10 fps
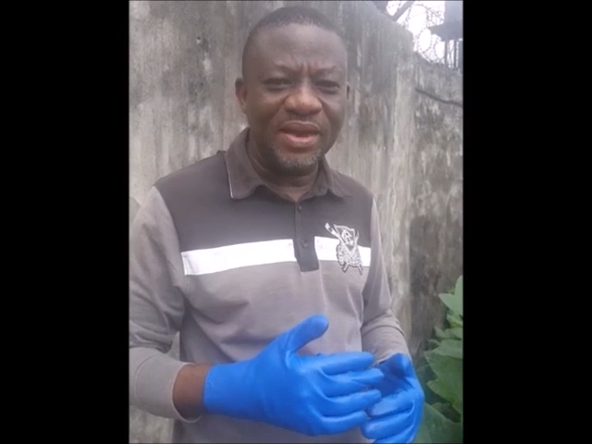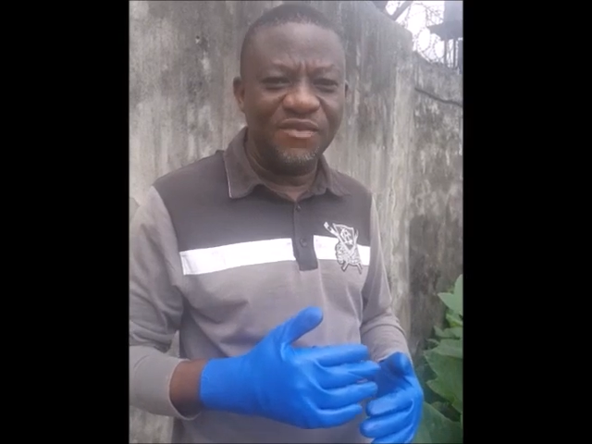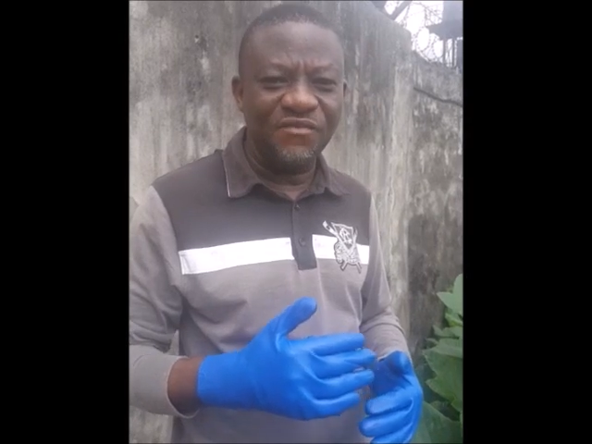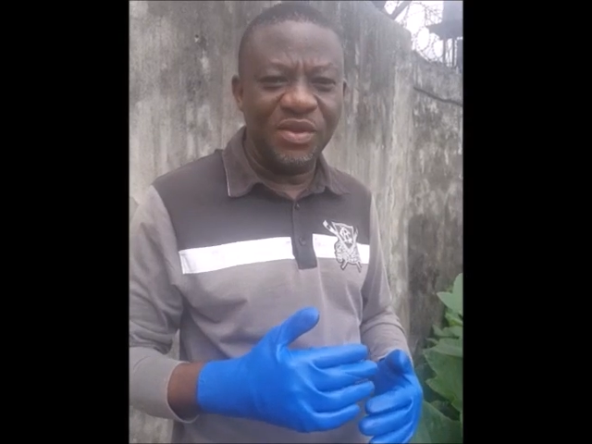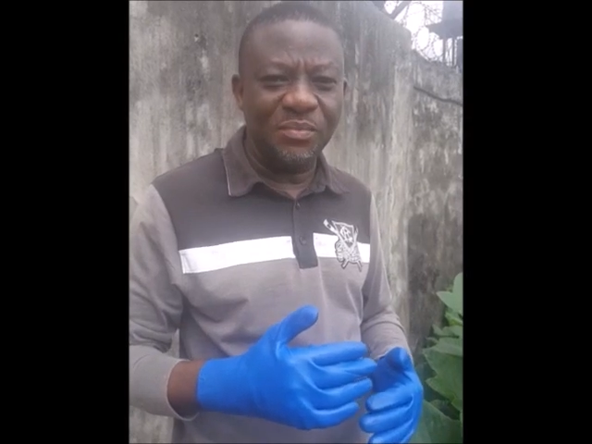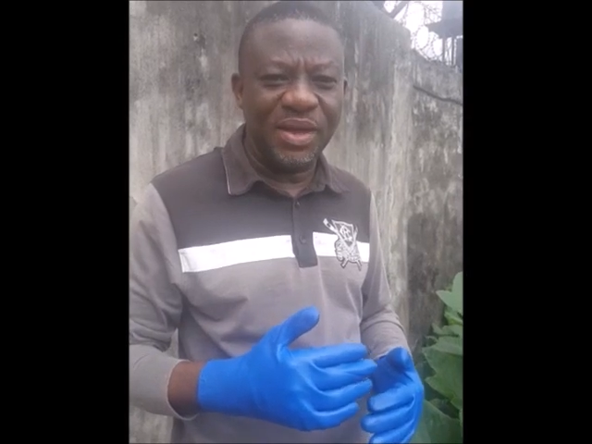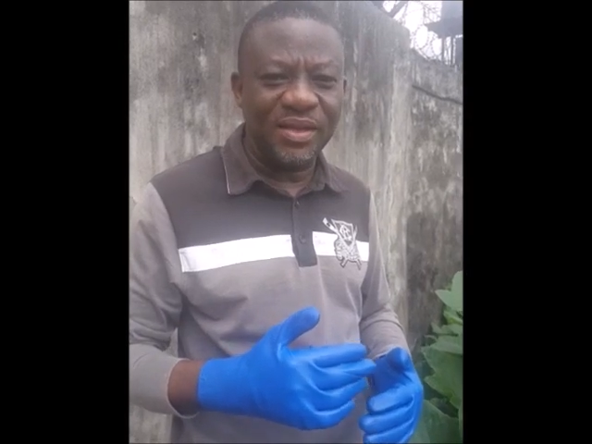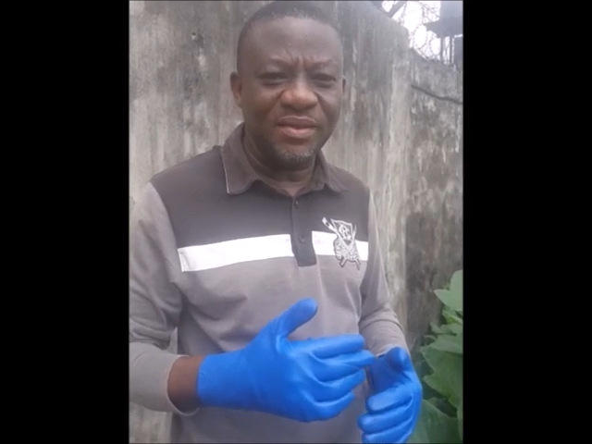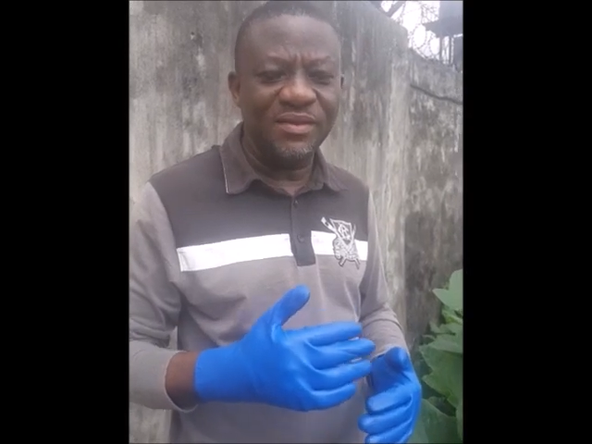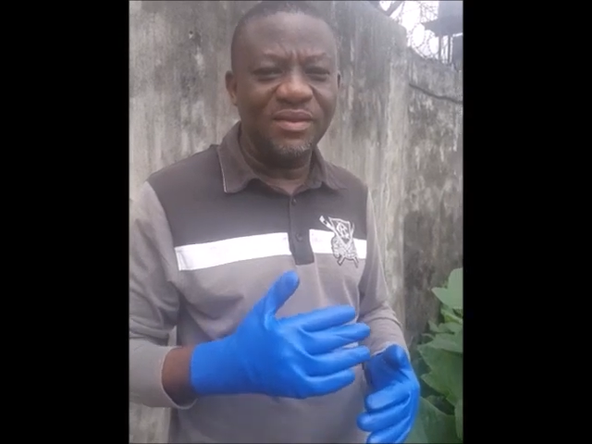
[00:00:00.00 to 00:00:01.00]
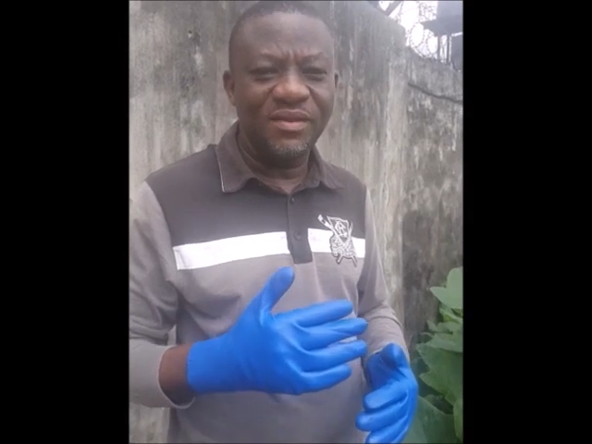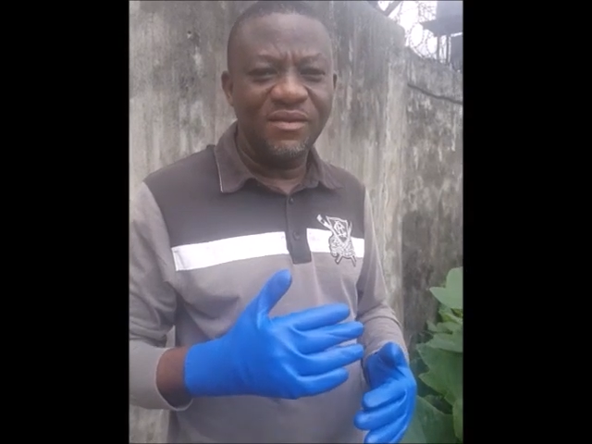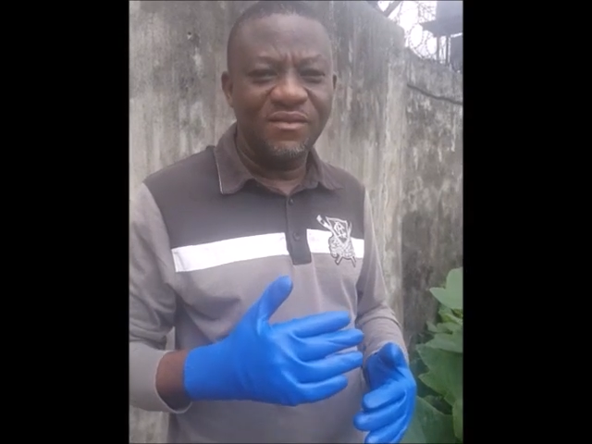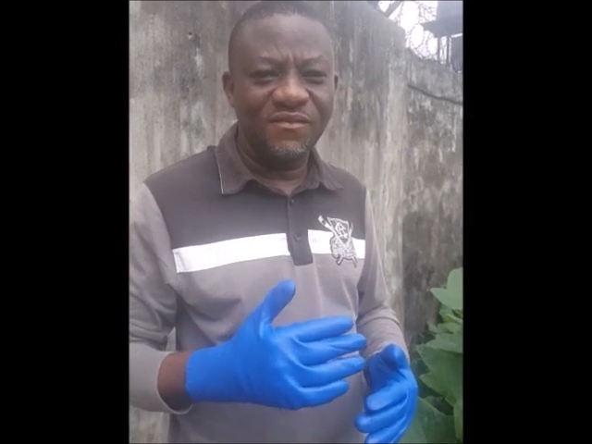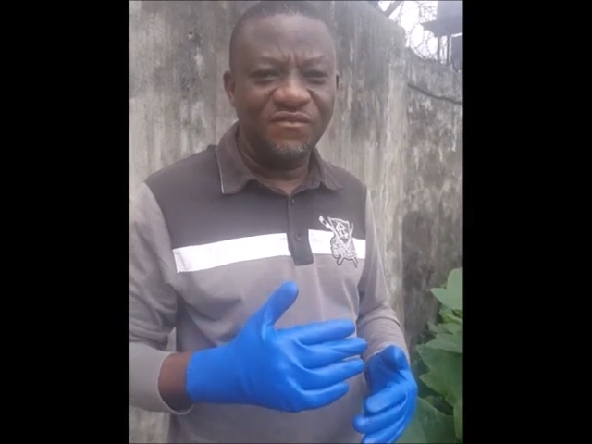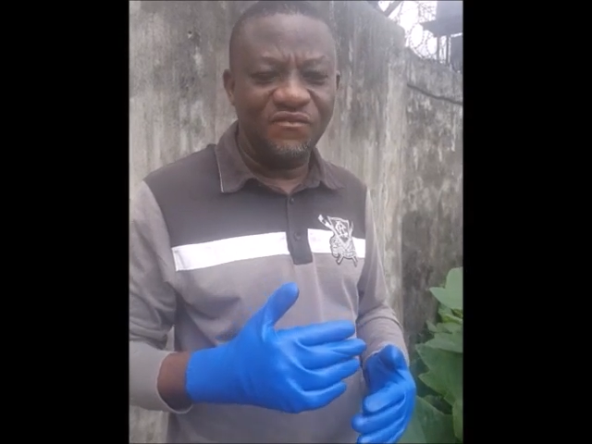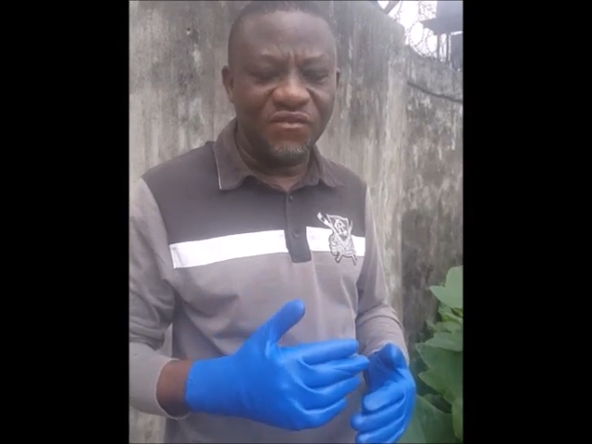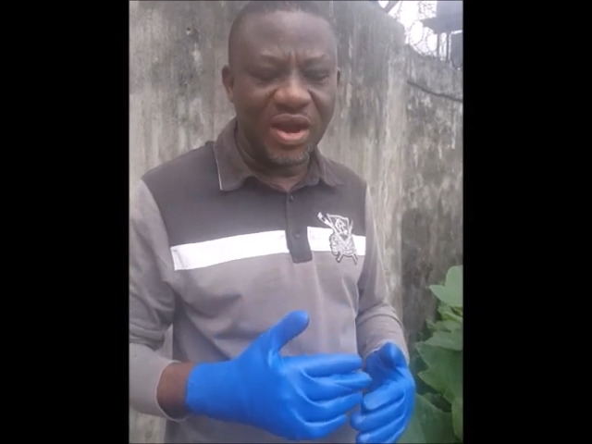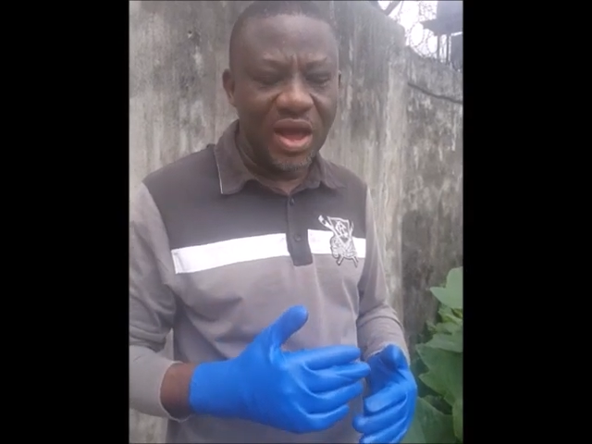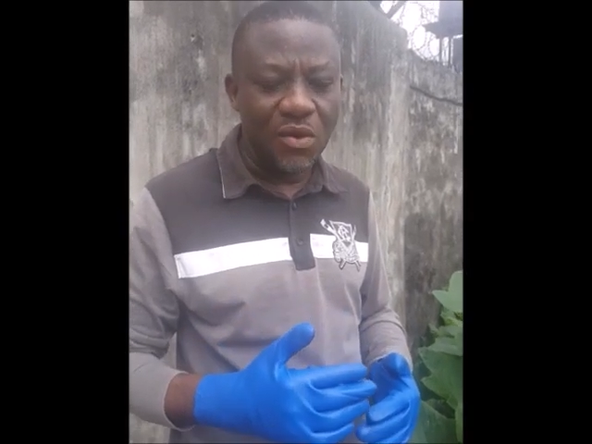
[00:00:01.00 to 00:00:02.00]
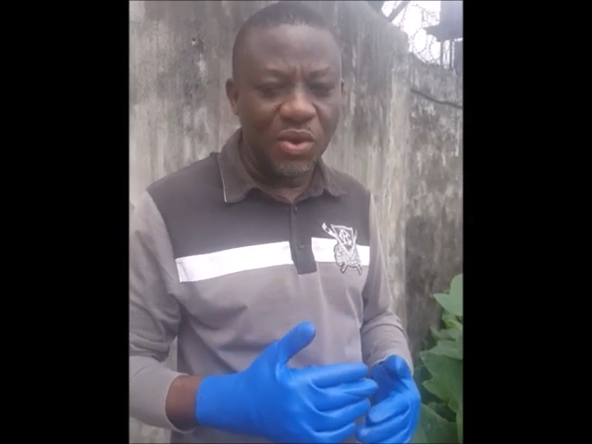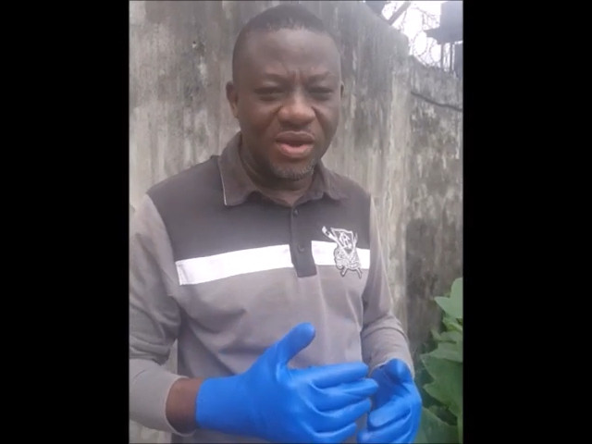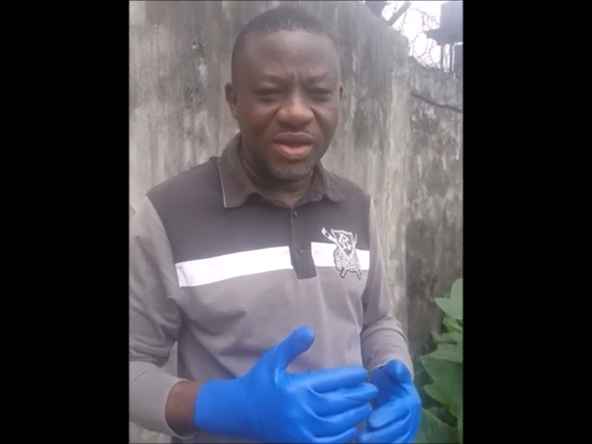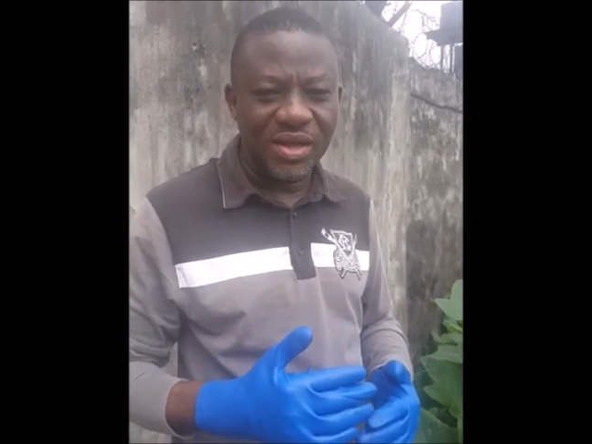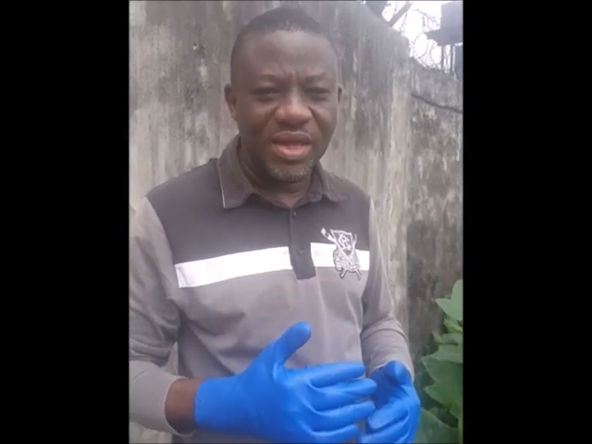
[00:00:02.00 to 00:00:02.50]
and a female flower,